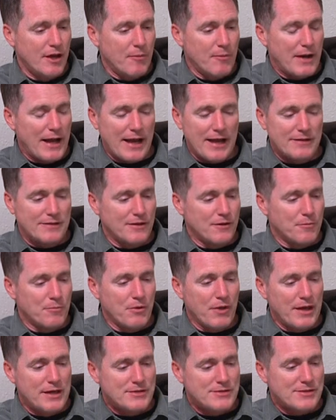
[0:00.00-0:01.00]
But I get to the
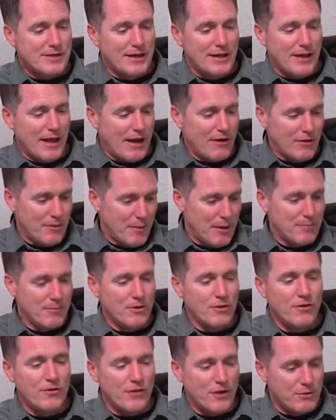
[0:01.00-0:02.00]
place, I
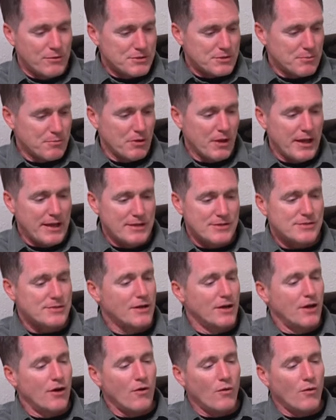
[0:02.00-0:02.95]
remember there was a place